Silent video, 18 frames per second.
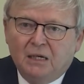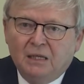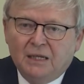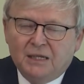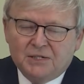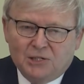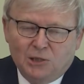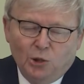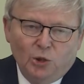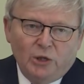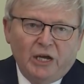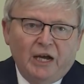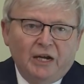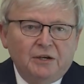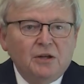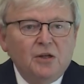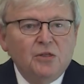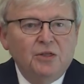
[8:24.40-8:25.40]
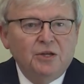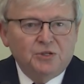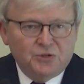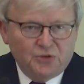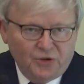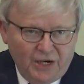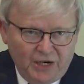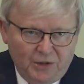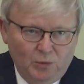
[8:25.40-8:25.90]
Let's look at the
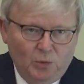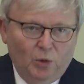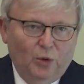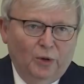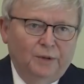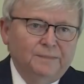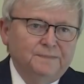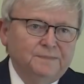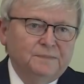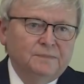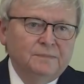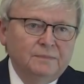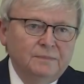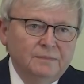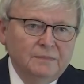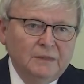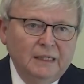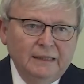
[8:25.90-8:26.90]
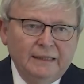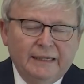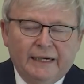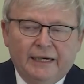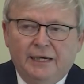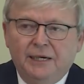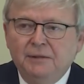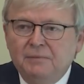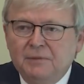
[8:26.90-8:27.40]
trade war.
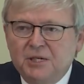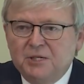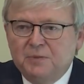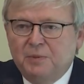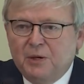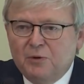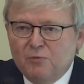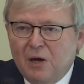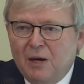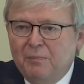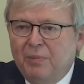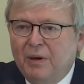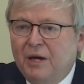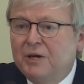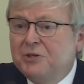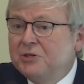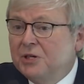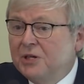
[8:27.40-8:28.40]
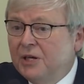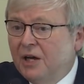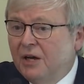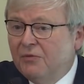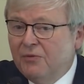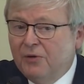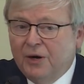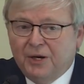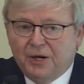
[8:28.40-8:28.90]
Okay, it's been rampaging now
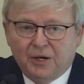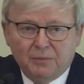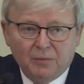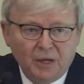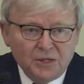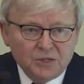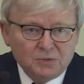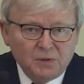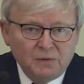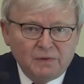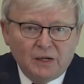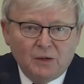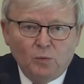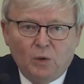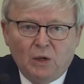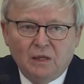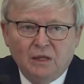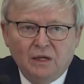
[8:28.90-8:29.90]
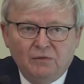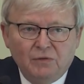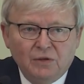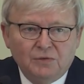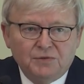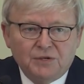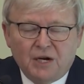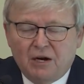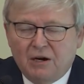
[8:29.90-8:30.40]
for 18 months. We've had one level
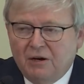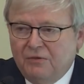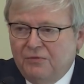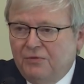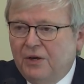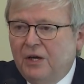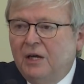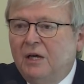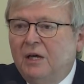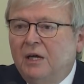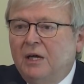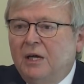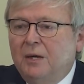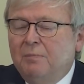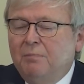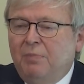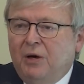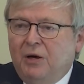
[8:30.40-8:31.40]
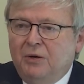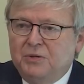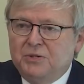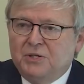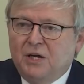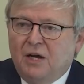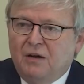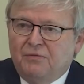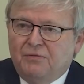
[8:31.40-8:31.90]
of tariff
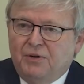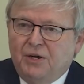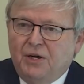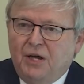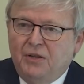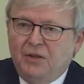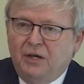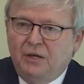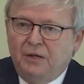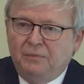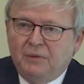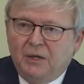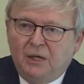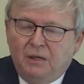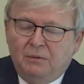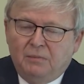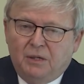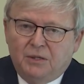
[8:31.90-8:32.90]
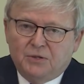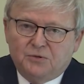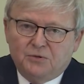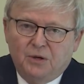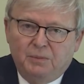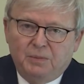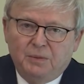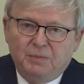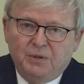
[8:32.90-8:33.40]
imposed after another by the
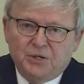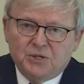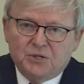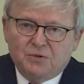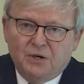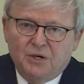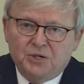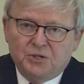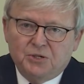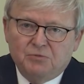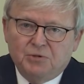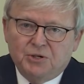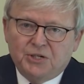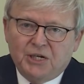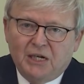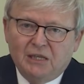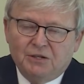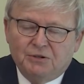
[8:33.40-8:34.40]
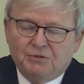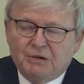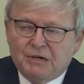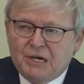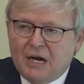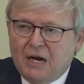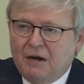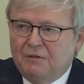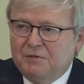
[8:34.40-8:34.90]
Trump administration, retaliatory
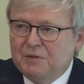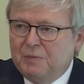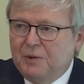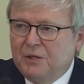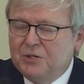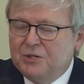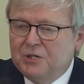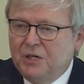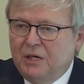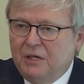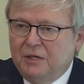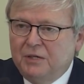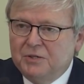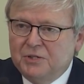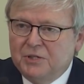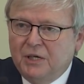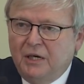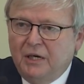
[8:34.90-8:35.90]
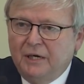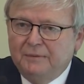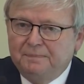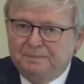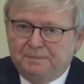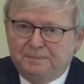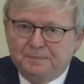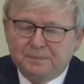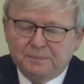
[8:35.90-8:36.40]
tariffs by the Chinese
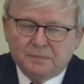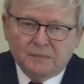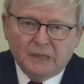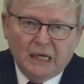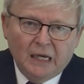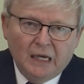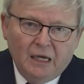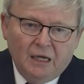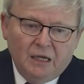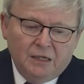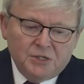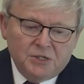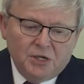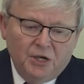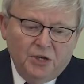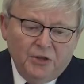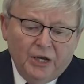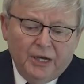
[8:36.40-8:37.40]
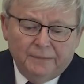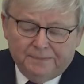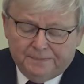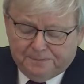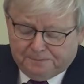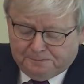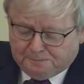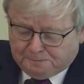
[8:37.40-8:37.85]
side, so that